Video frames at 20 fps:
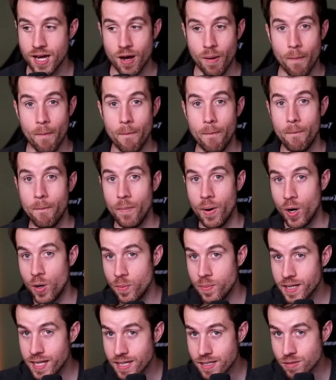
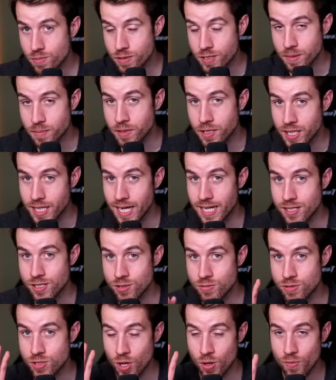Mobius, which I'm going to get
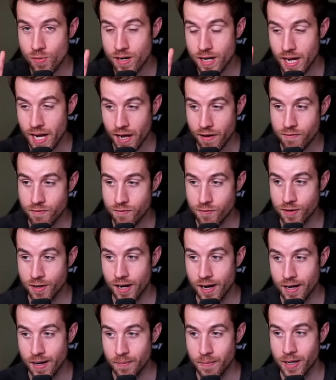to. Don't worry, I haven't
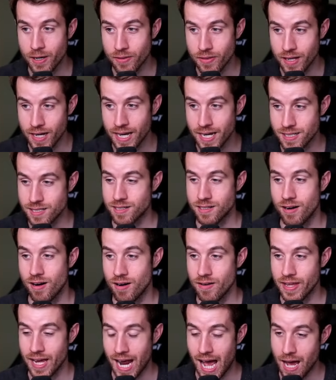forgot about the next
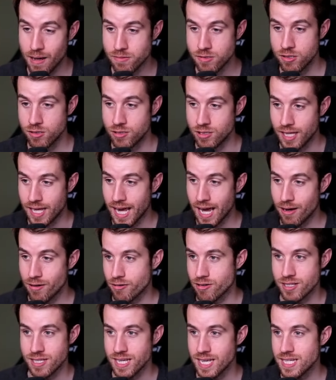card that absolutely
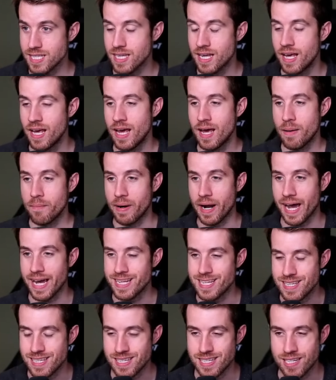counters this, but I
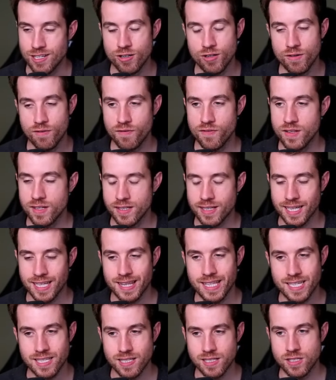still feel like
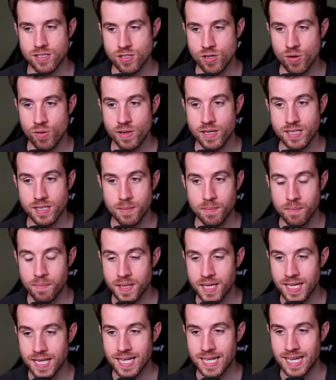this is going to
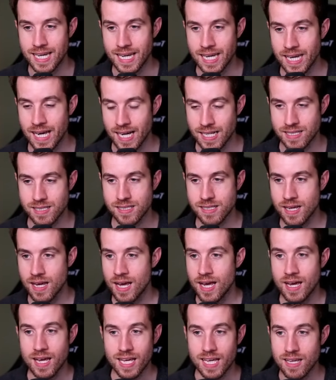be nuts.
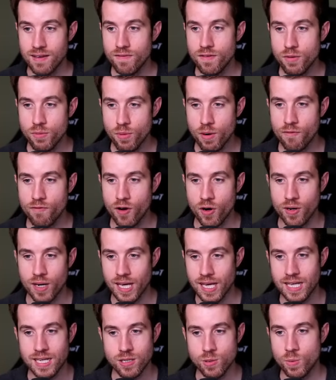Even Ravonna
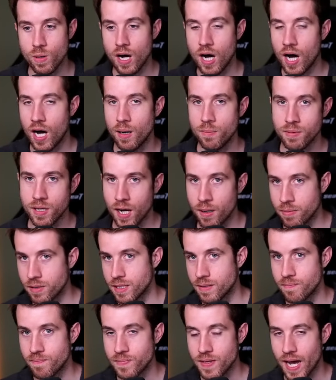into a
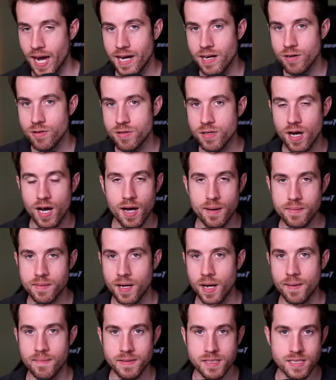Hobgoblin. I know the
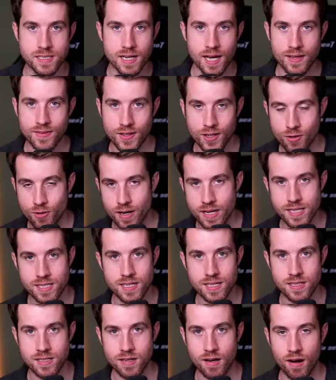Hobgoblin's not the
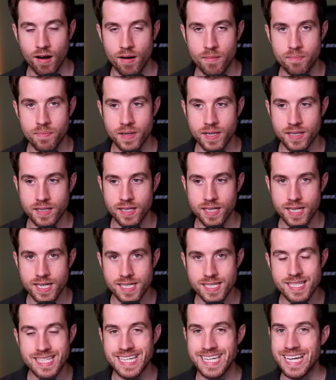craziest card, but it
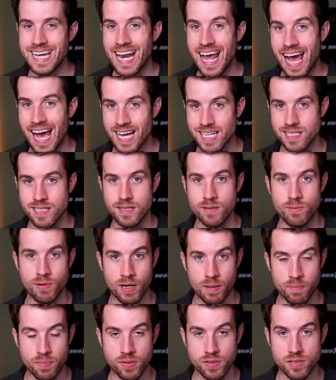is nasty when
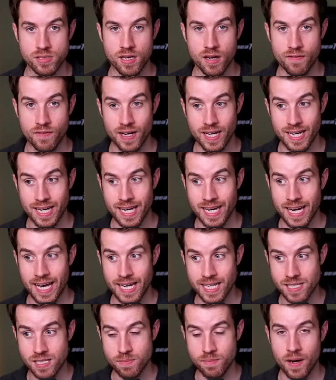it pulls off a
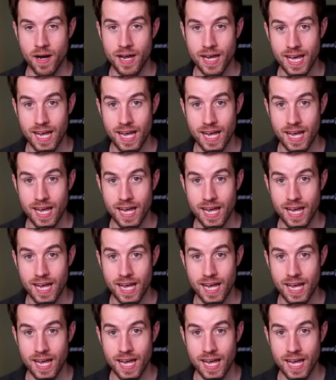nice spot.